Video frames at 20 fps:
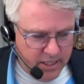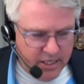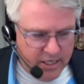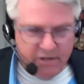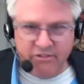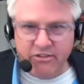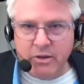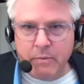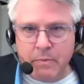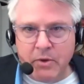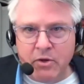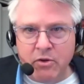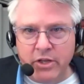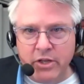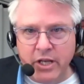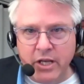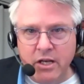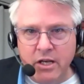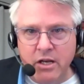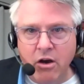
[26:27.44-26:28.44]
in his
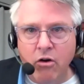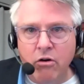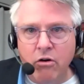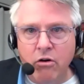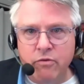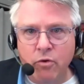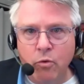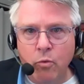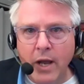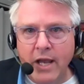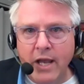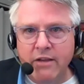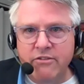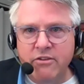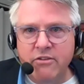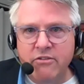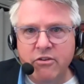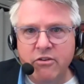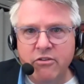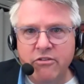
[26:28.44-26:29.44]
typically colorful way,
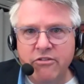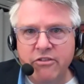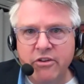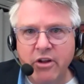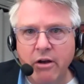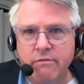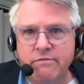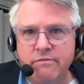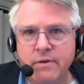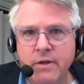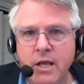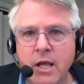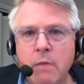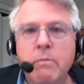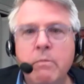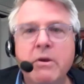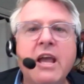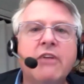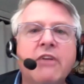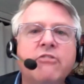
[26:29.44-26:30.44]
it's good stuff.
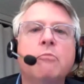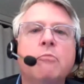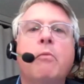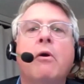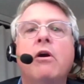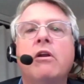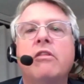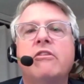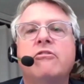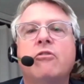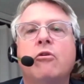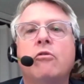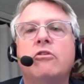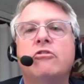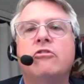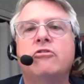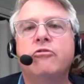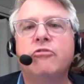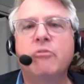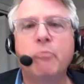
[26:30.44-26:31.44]
But yeah, so part of this whole
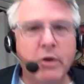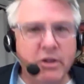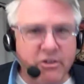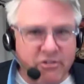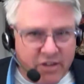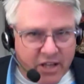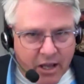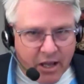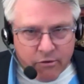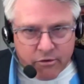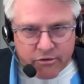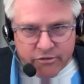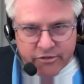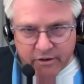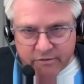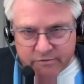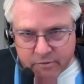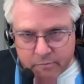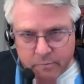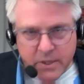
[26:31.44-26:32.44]
issue is it brings together
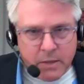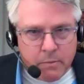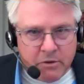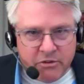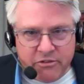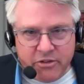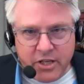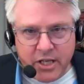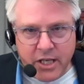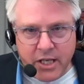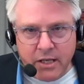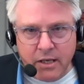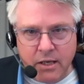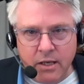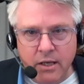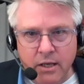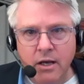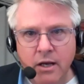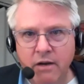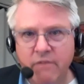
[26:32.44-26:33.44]
stuff from PwC.
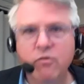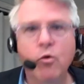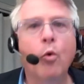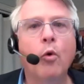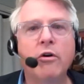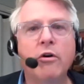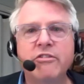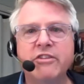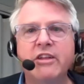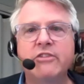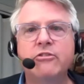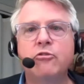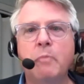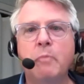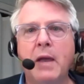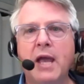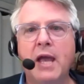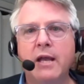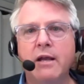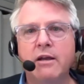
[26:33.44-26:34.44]
Of course, that's who's
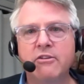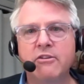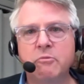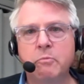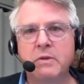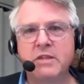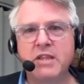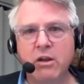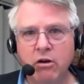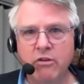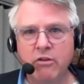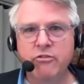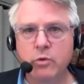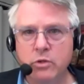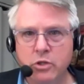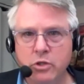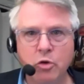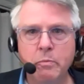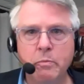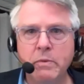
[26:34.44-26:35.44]
paying us, but then also
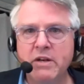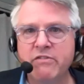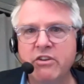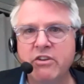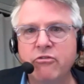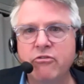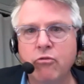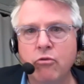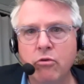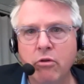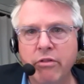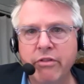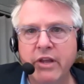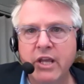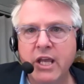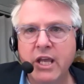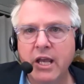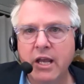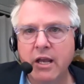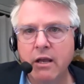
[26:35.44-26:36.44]
a little bit of external
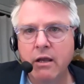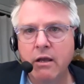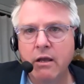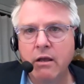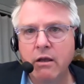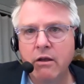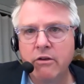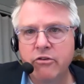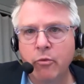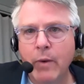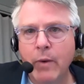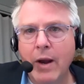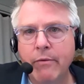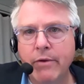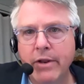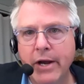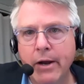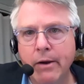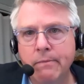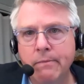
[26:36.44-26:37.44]
thinking to round
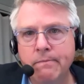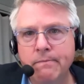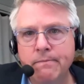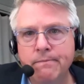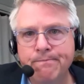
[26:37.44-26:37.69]
it out.